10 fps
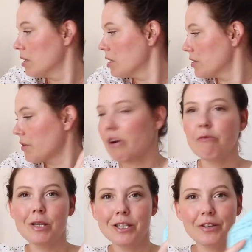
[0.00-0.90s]
So
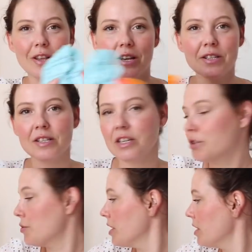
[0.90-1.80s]
I've been doing those and
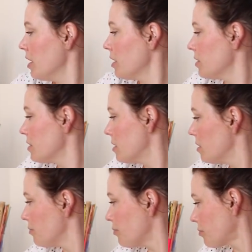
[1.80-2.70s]
enjoying those.
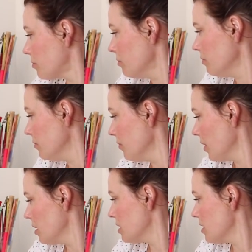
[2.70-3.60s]

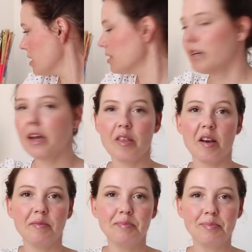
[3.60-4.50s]
So that's another